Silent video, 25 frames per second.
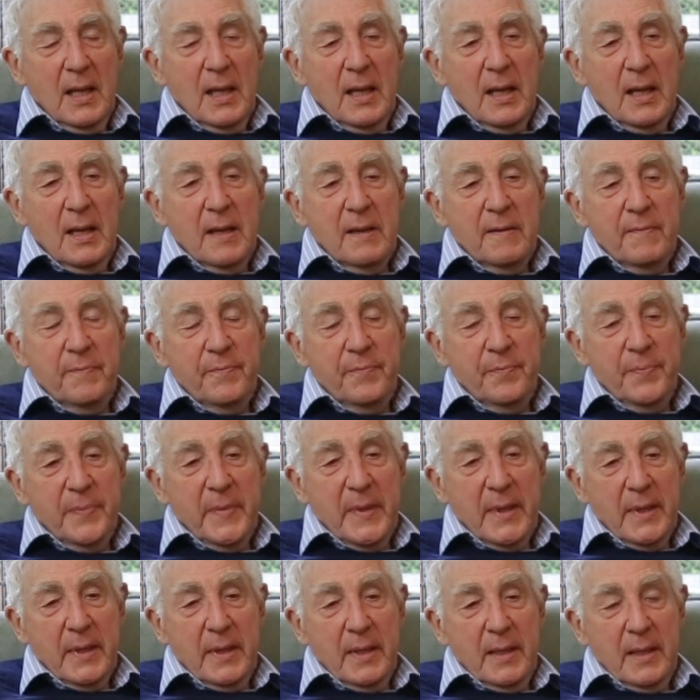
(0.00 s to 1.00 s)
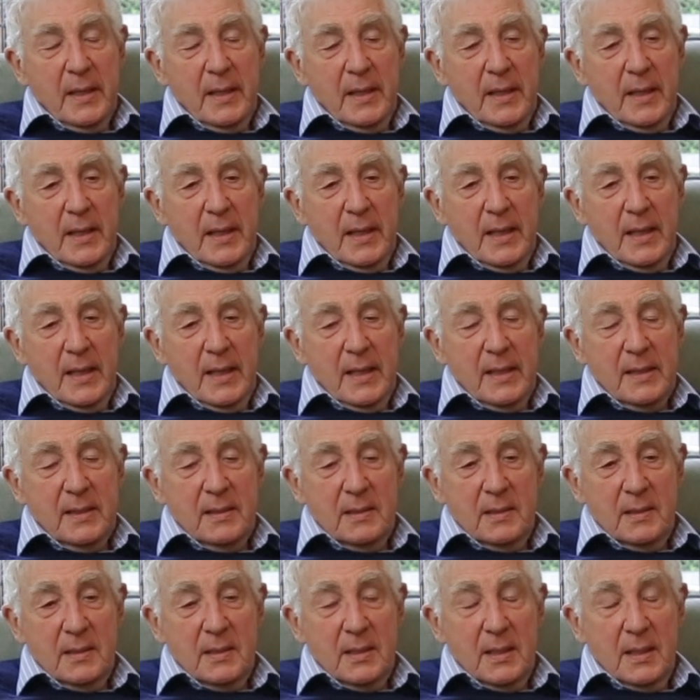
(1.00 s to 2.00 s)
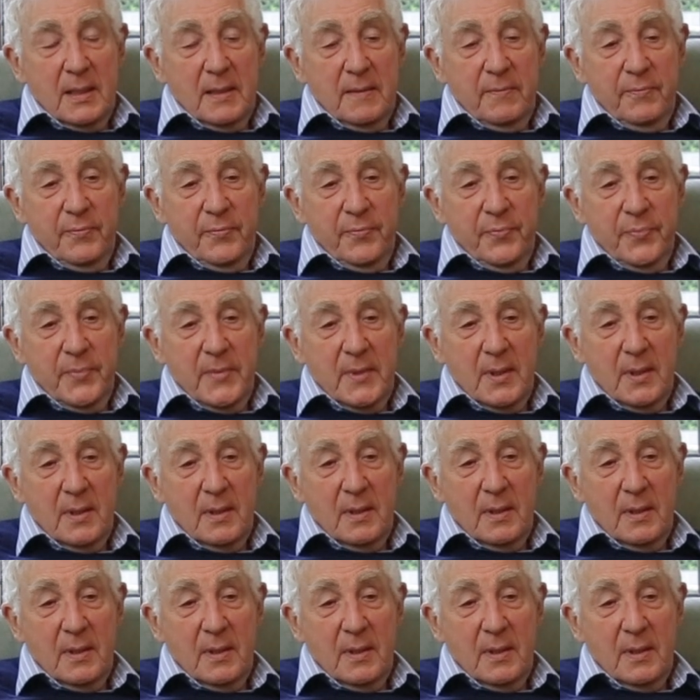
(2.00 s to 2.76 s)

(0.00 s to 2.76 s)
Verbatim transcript: Um, and um,